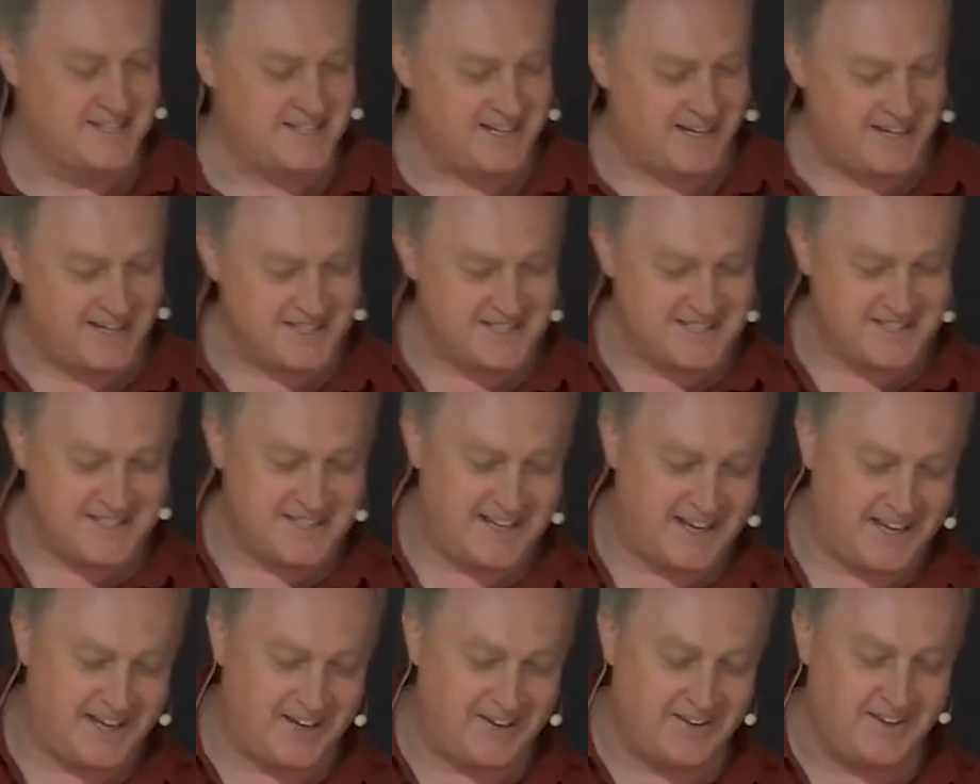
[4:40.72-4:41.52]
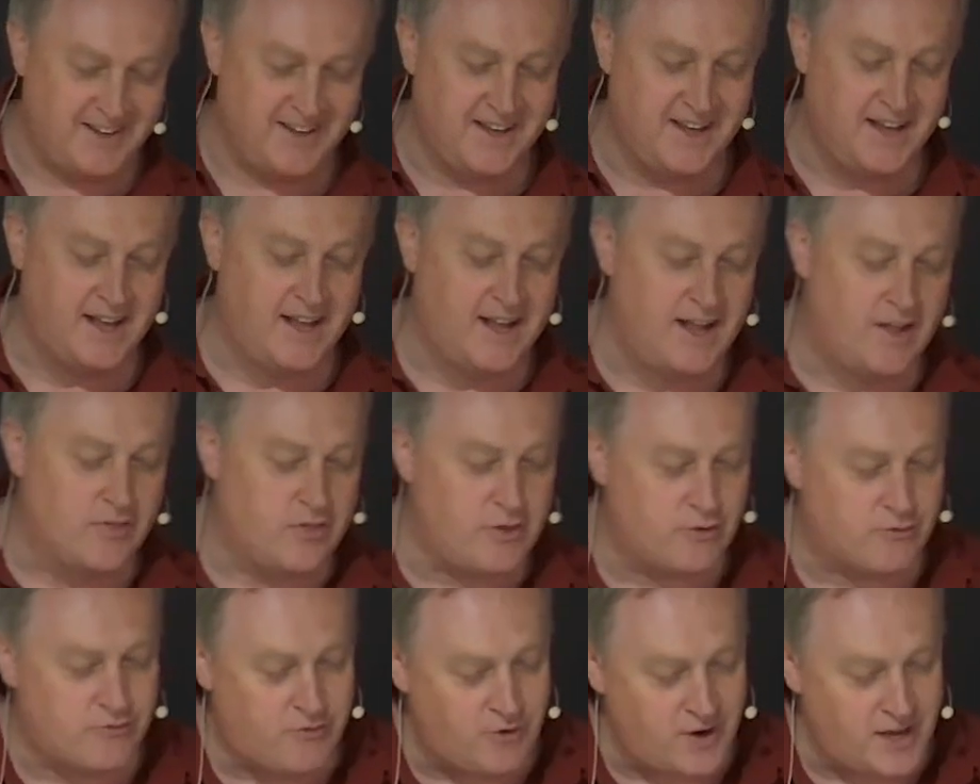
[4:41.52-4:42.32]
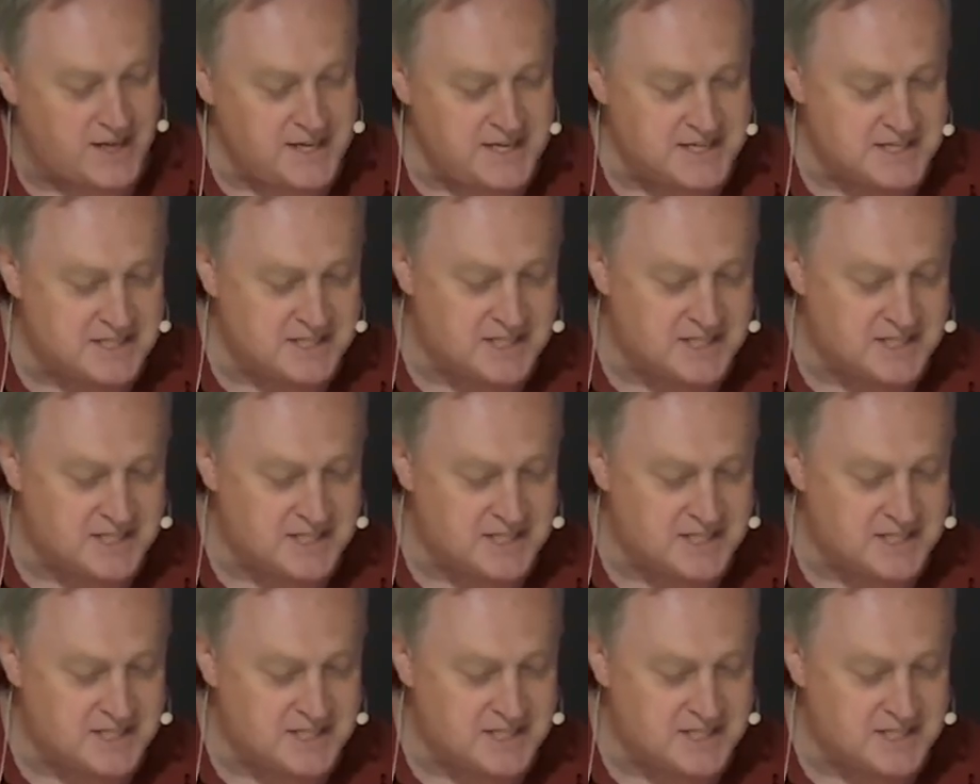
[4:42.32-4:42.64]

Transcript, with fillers: to us now, the phrase